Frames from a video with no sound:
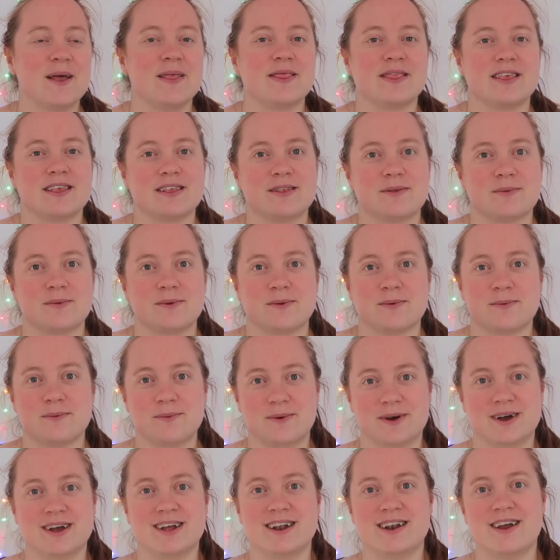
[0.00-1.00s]
this was
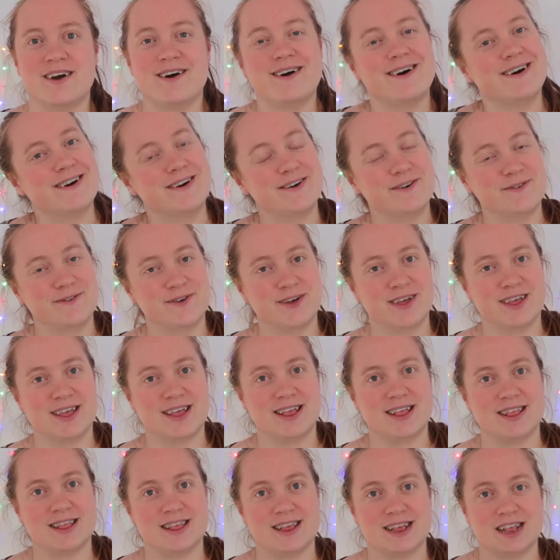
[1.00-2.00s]
one of
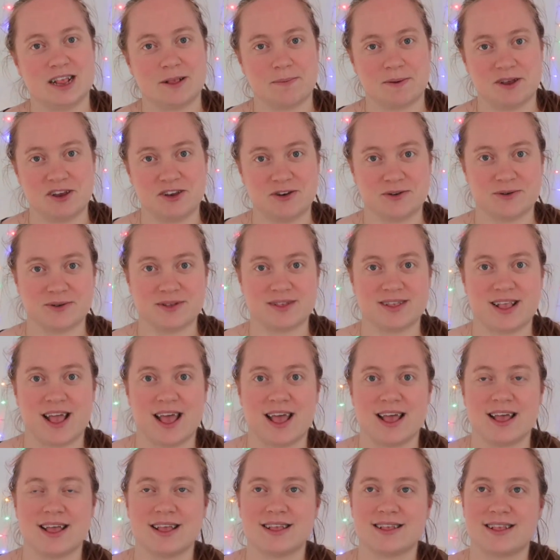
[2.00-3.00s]
these special
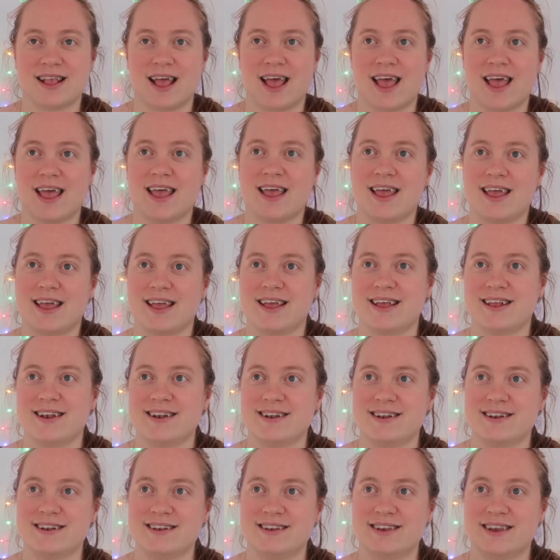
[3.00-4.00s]
stays
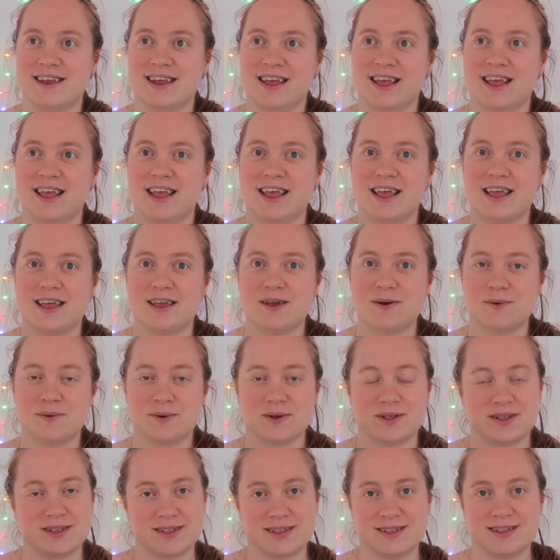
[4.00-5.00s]
and it
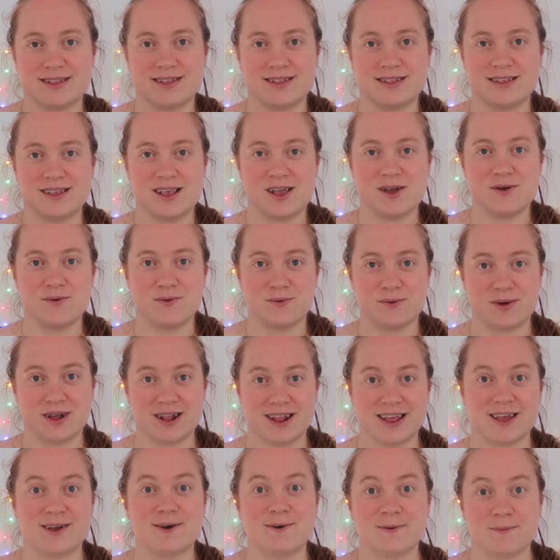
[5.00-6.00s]
was a
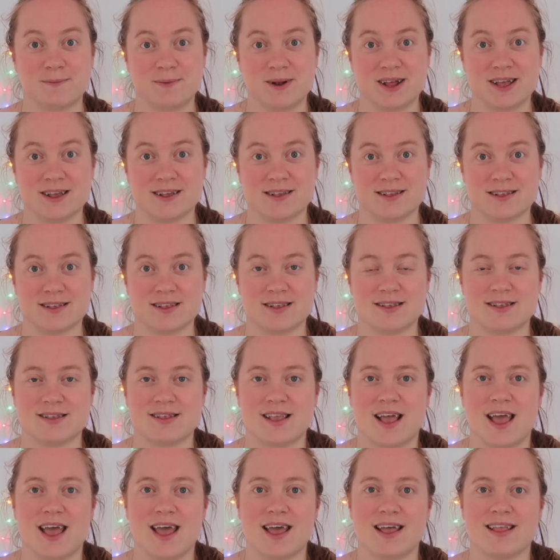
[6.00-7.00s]
really cool place to
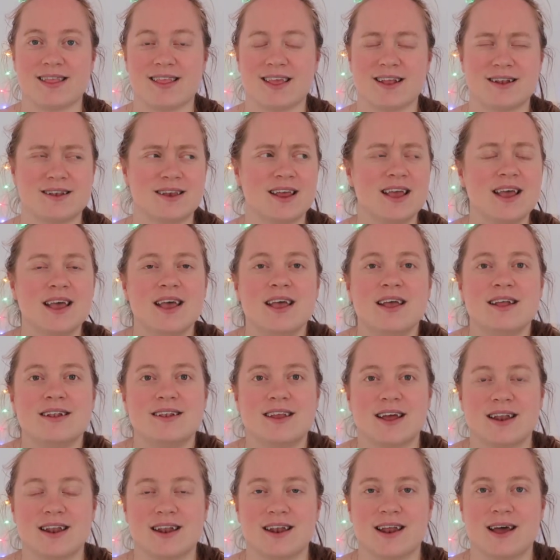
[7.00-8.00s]
stay they'd
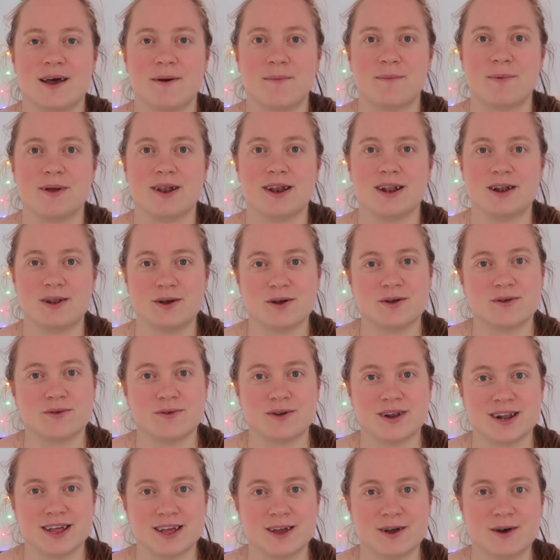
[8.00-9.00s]
done it up and it looked
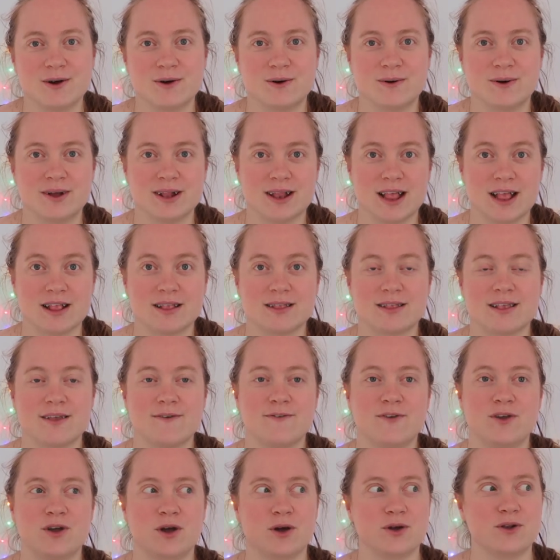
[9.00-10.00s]
really cool and it's
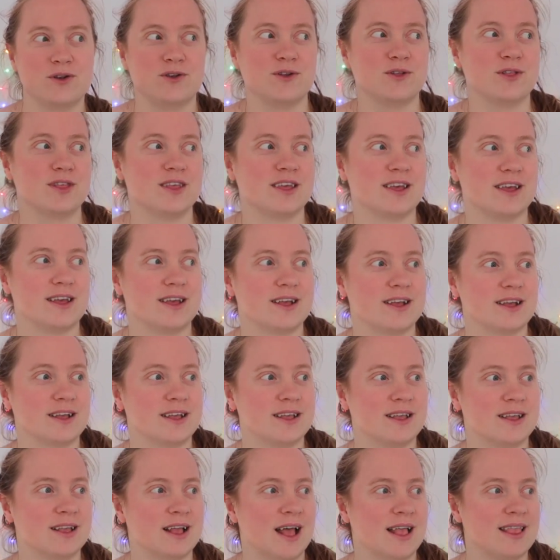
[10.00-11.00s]
if you go do the
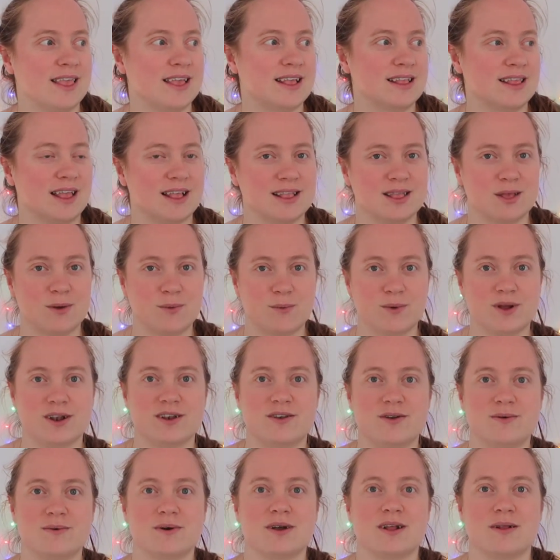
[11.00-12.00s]
I think like the
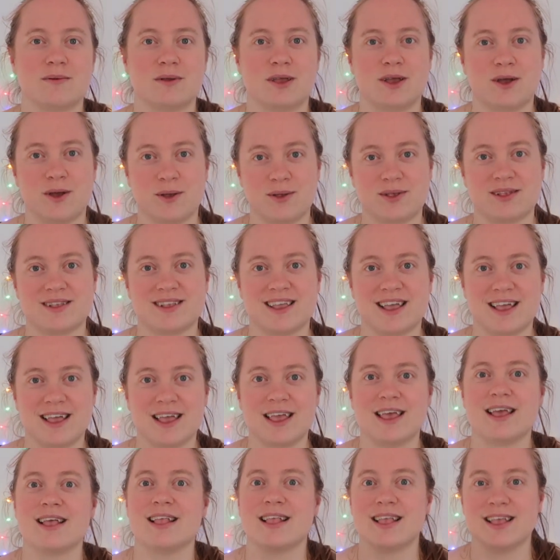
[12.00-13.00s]
winter one where you go
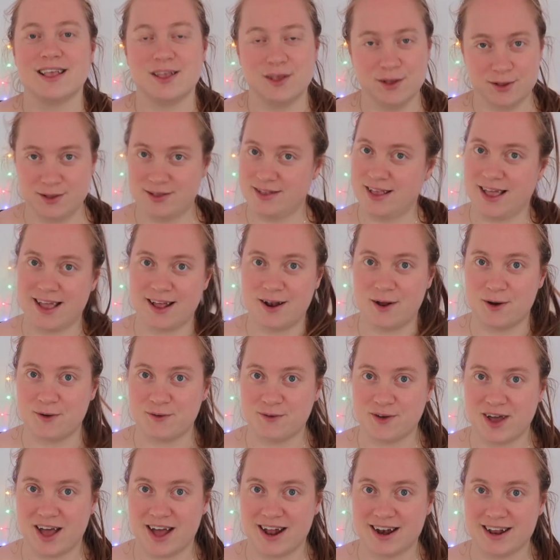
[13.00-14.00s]
skiing you stay in
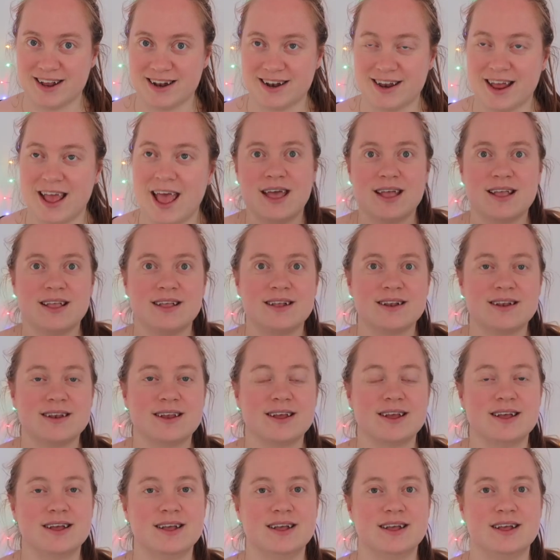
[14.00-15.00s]
Hopfgarten
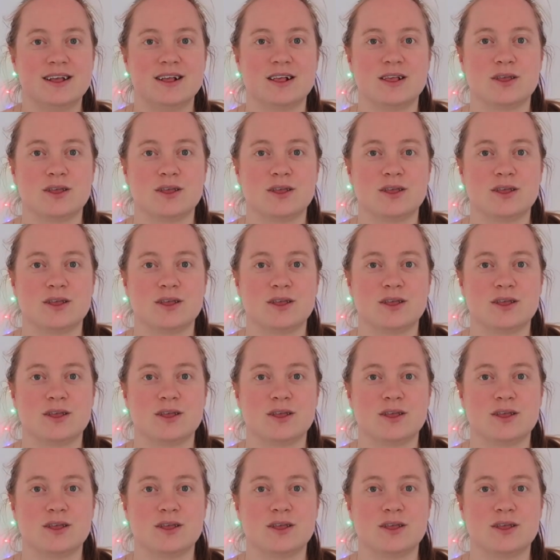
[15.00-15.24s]
and